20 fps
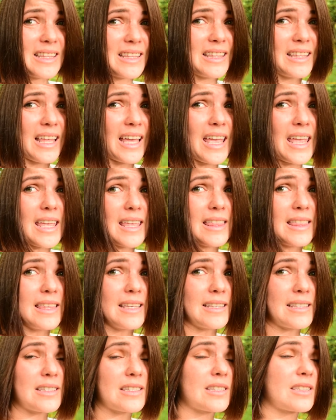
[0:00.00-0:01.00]
Like
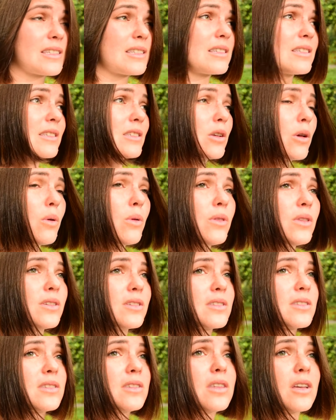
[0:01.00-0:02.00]
this, so
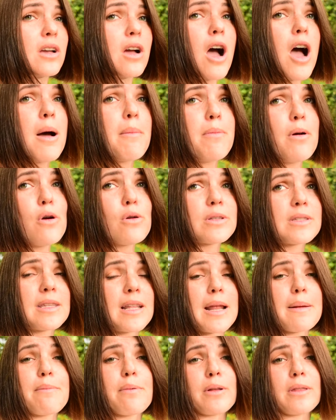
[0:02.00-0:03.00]
this the compost that
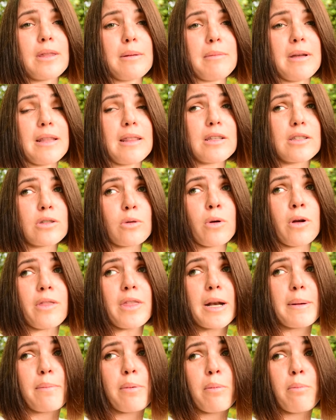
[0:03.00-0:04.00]
I put them in, the soil
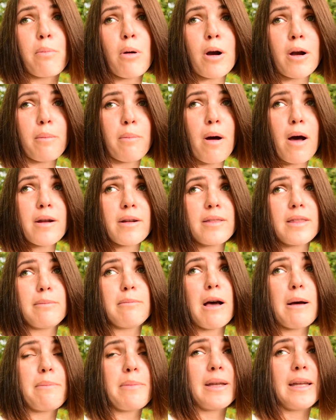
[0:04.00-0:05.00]
that I potted them
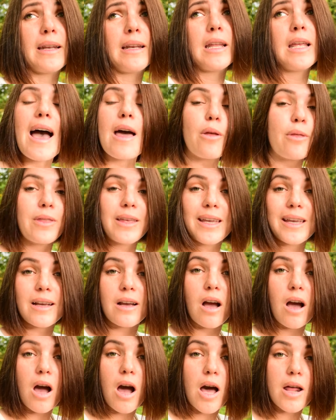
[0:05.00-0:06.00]
up in, I don't think it
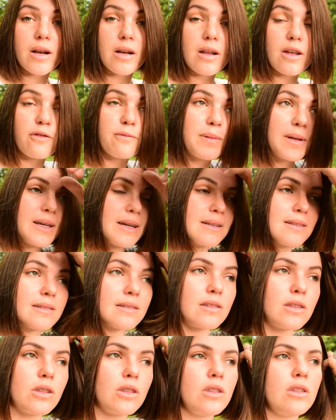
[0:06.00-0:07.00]
got hot enough because
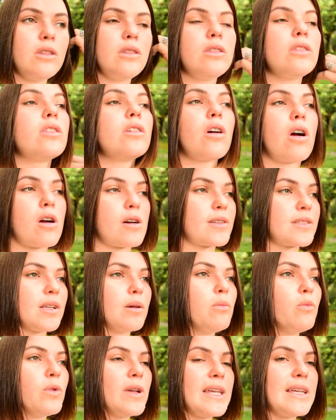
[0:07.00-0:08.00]
there are
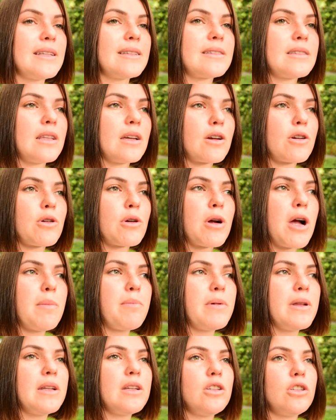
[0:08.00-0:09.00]
some weeds that grew up
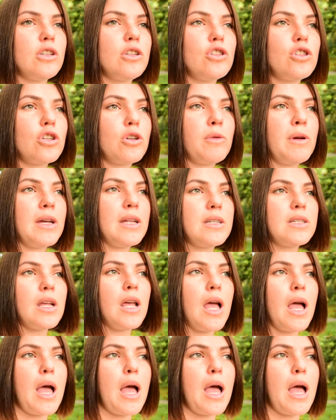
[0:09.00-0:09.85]
in it, into it.